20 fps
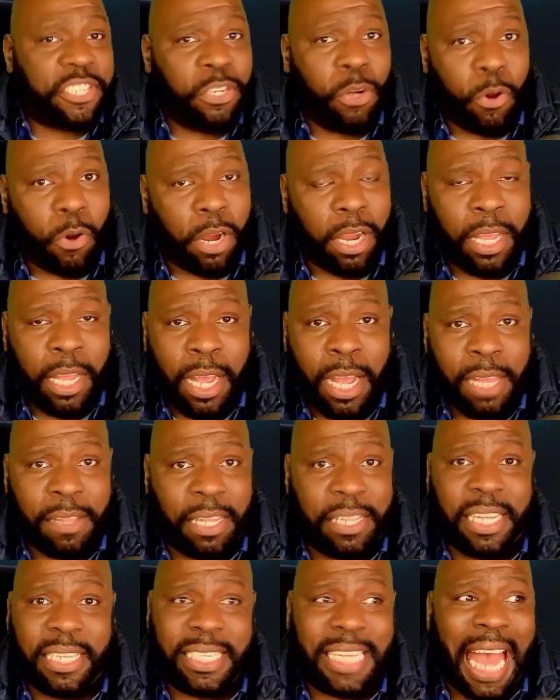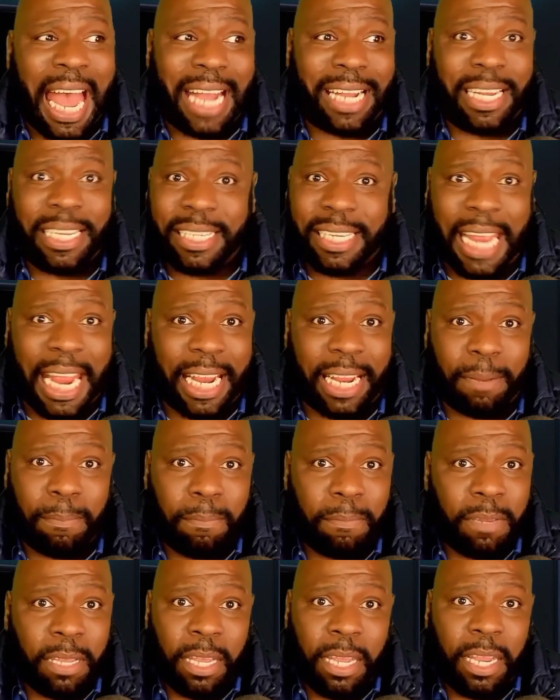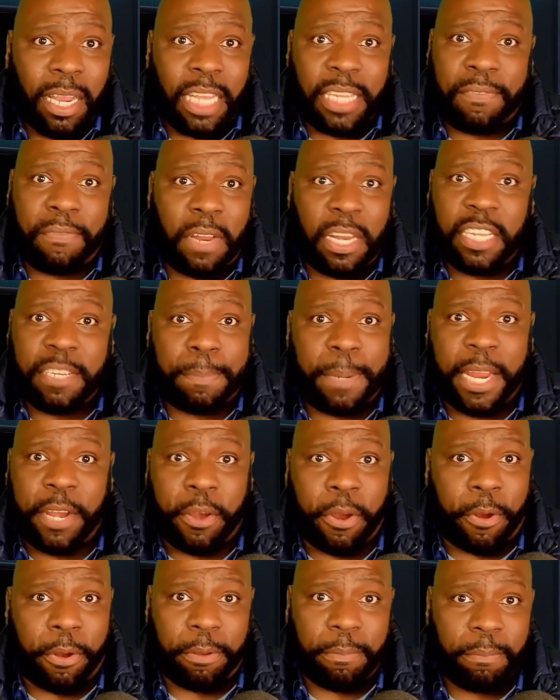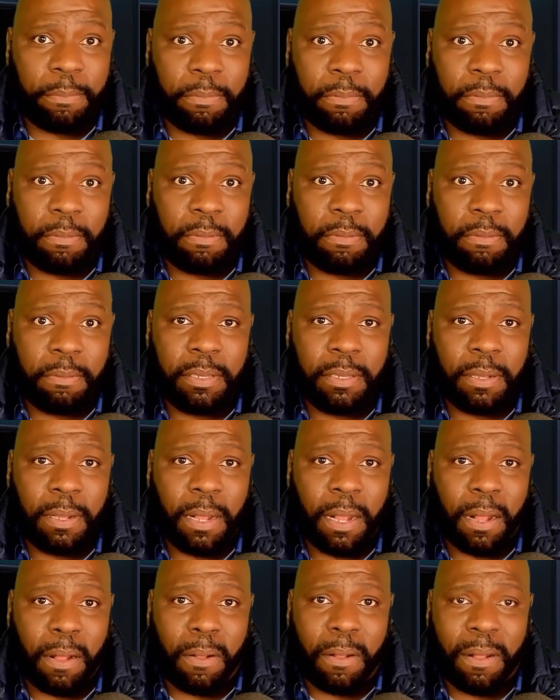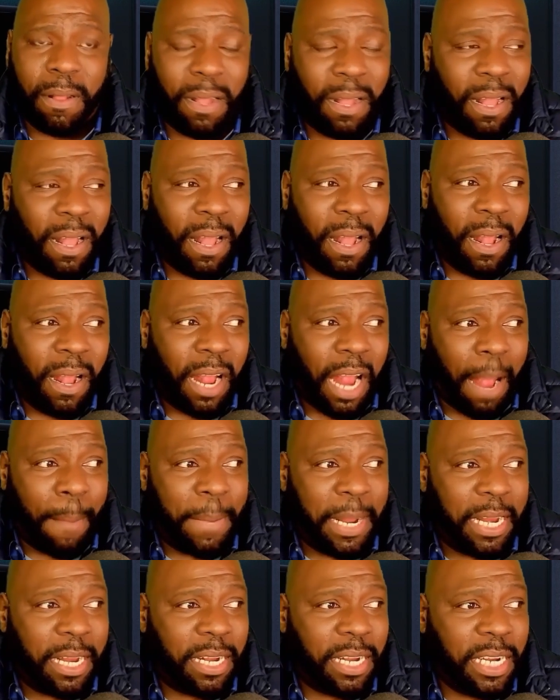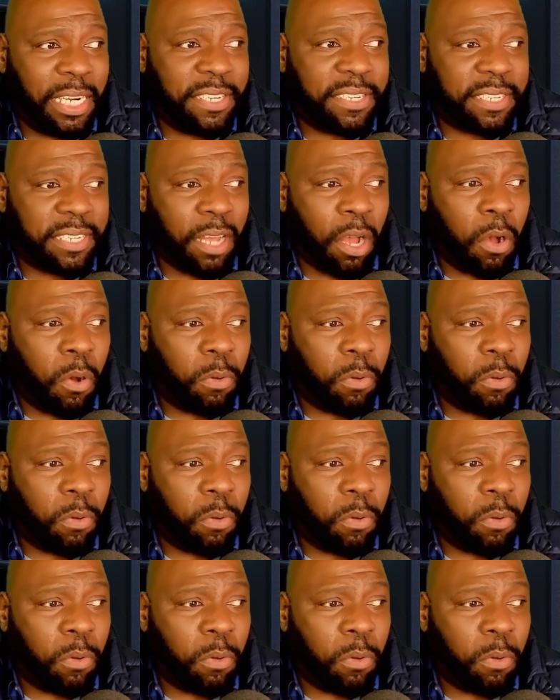Tim Black is the host of The Tim Black Show. Independent news that leaves you